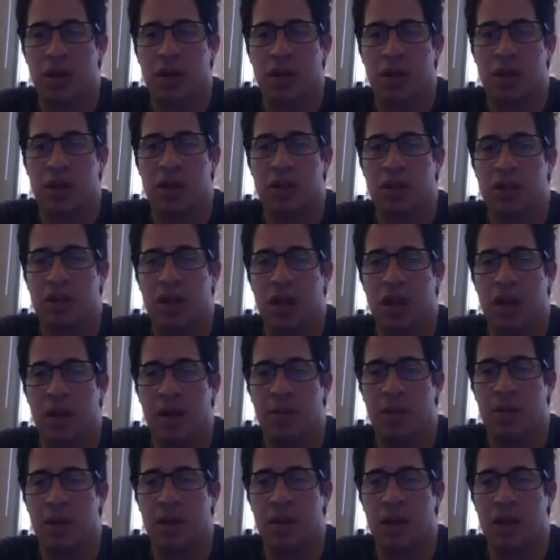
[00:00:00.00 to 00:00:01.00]
This
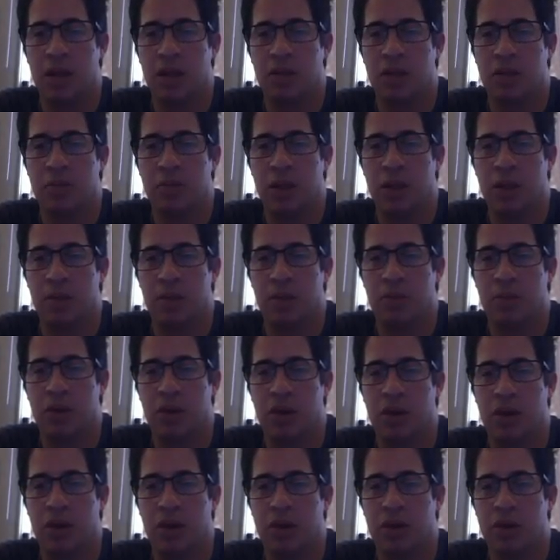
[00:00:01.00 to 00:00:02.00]
time it's being
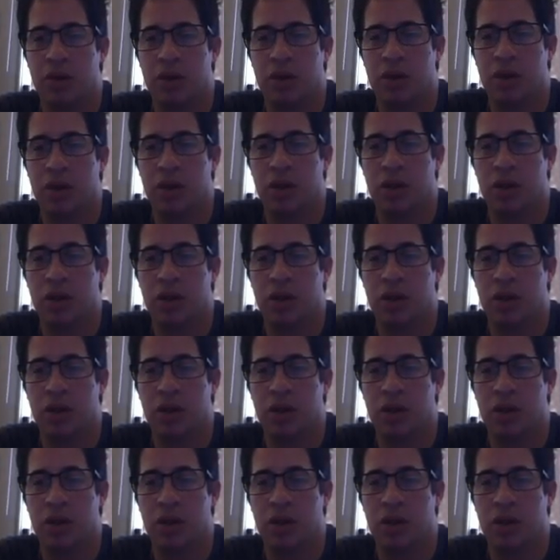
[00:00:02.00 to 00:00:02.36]
pushed